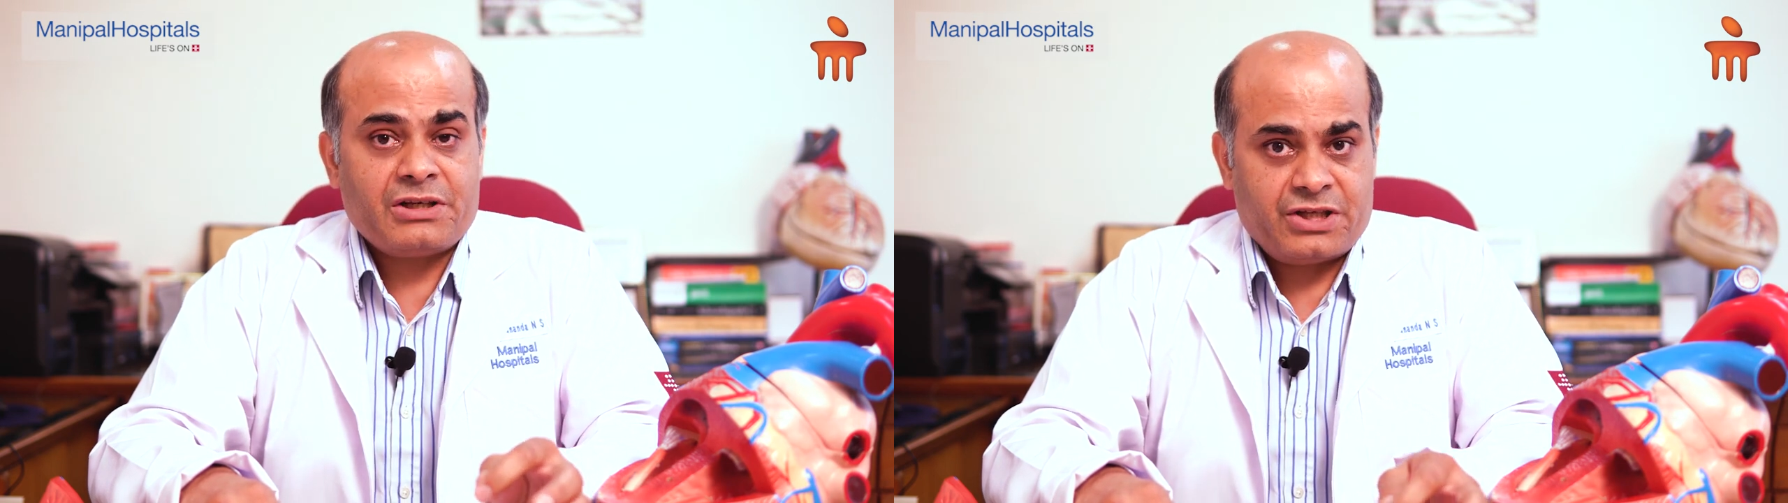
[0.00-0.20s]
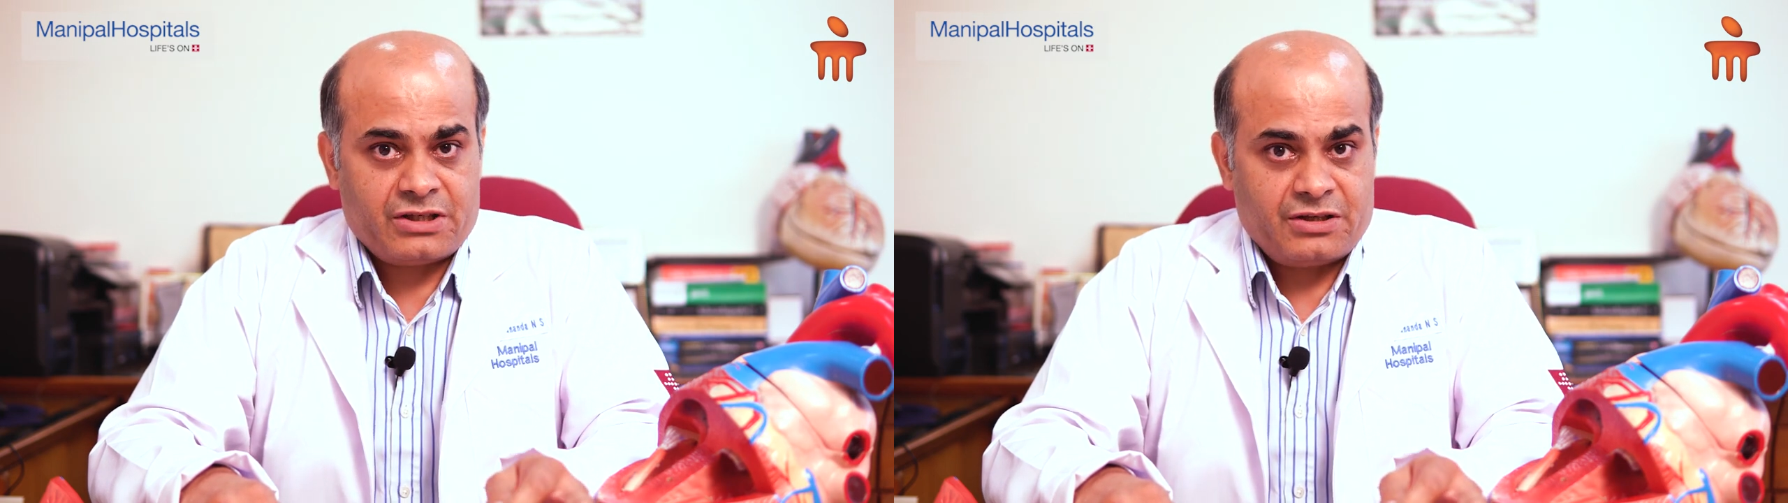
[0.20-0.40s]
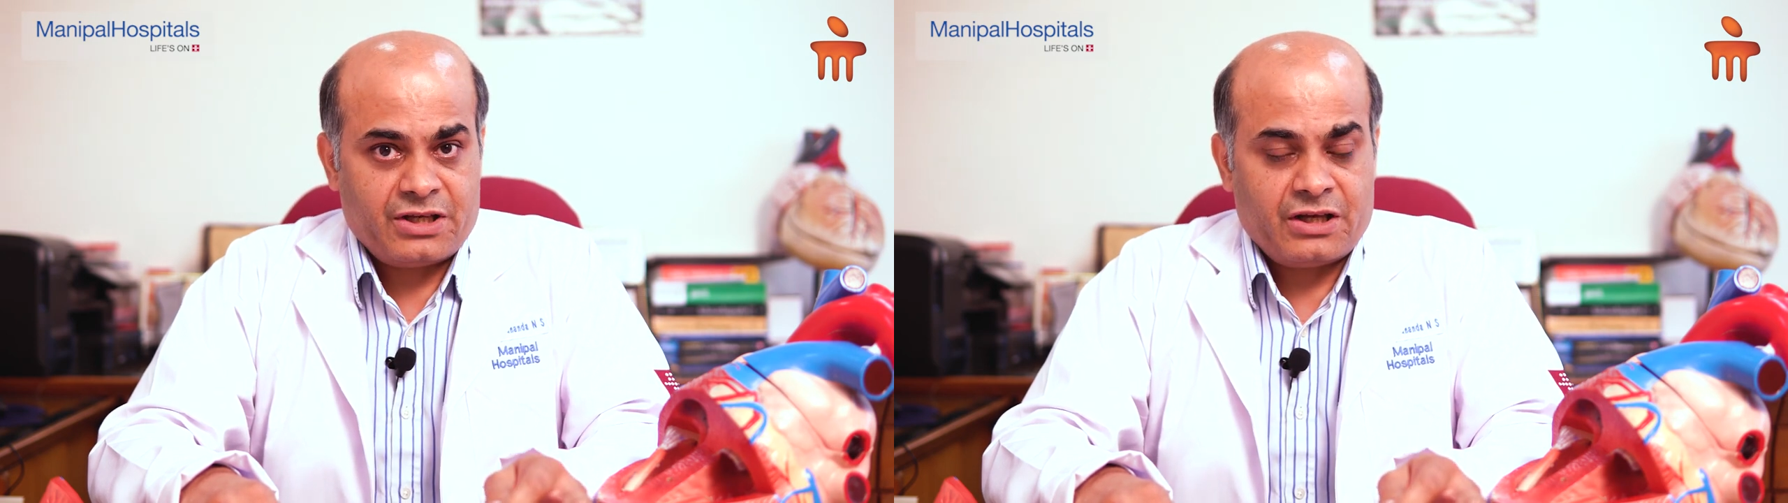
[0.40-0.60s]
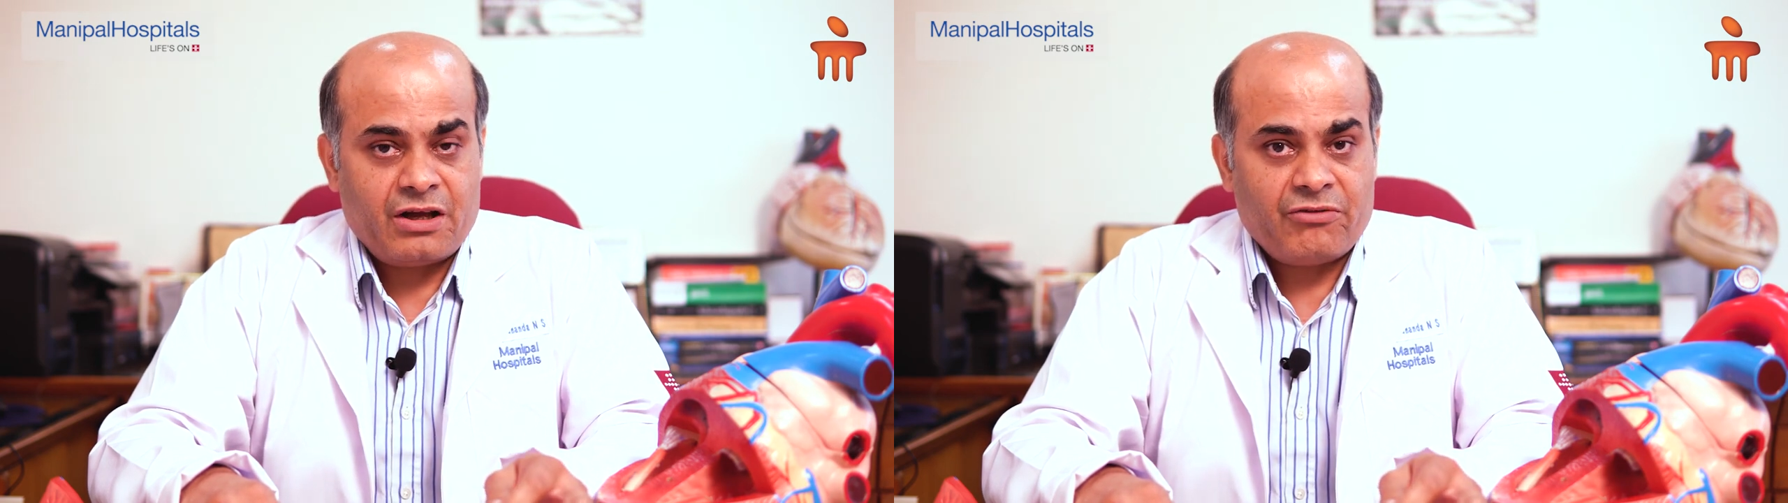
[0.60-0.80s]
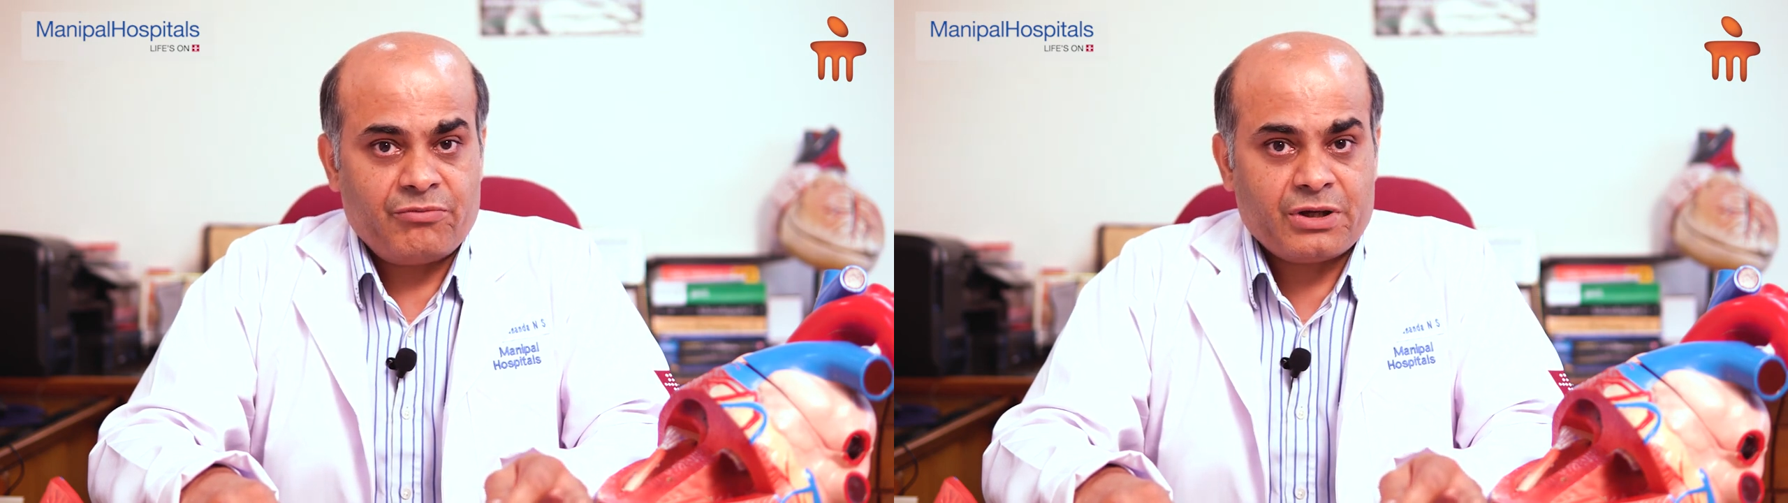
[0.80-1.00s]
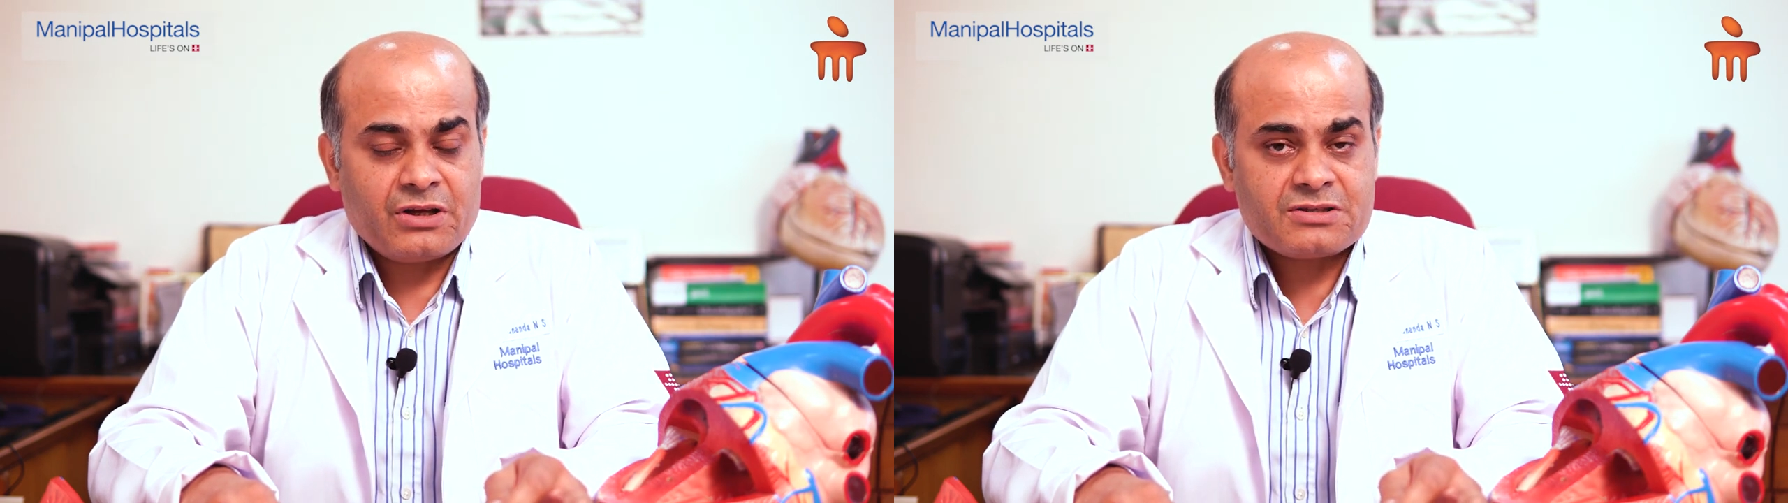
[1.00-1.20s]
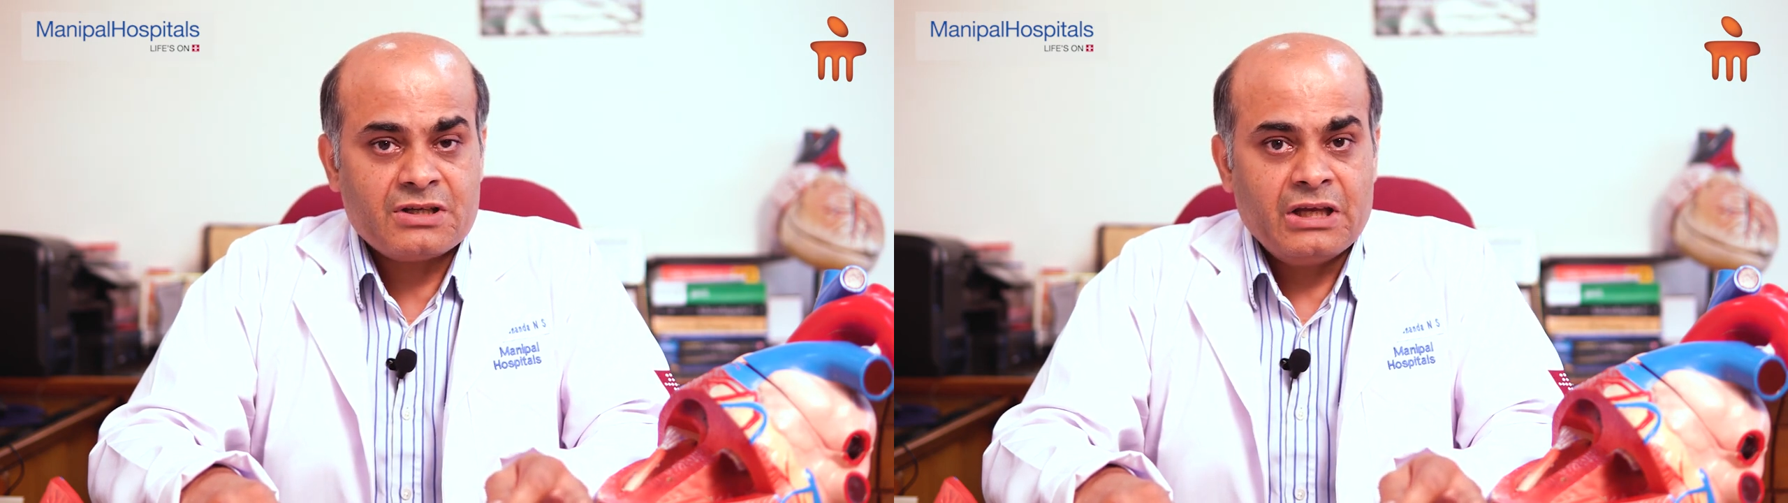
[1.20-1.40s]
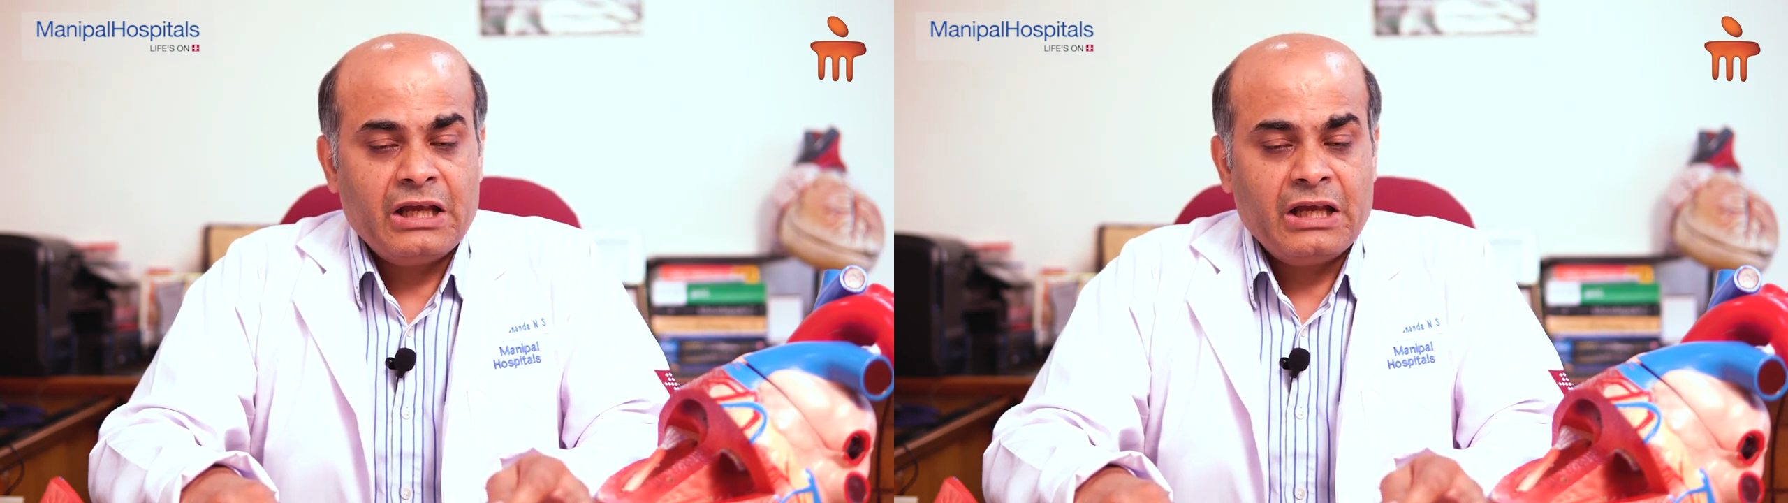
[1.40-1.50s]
taken care of because